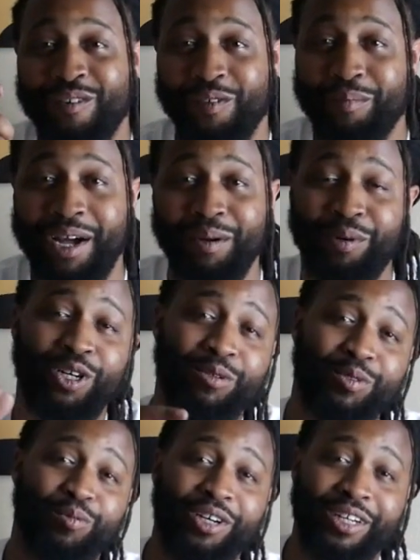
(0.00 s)
from out of Palm
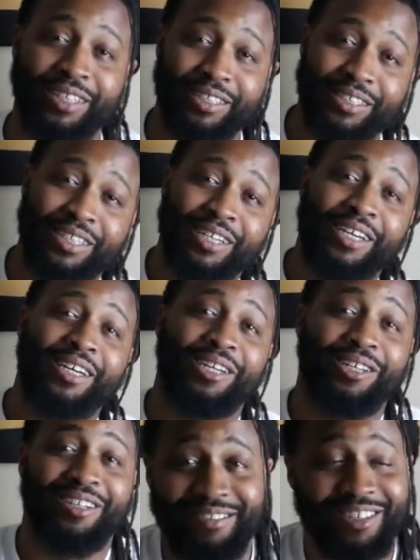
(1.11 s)
Springs.
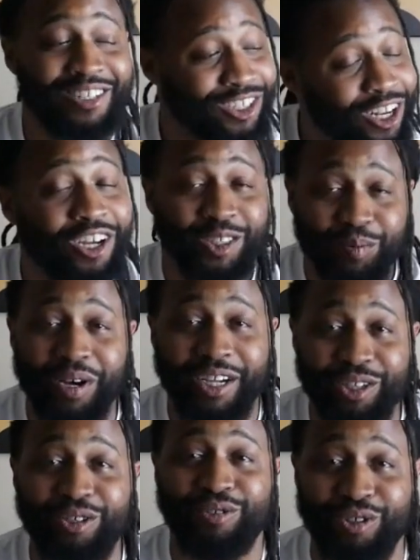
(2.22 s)
Solange probably
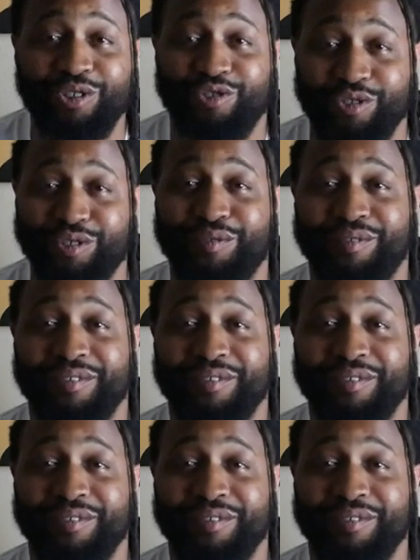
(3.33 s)
do know the truth.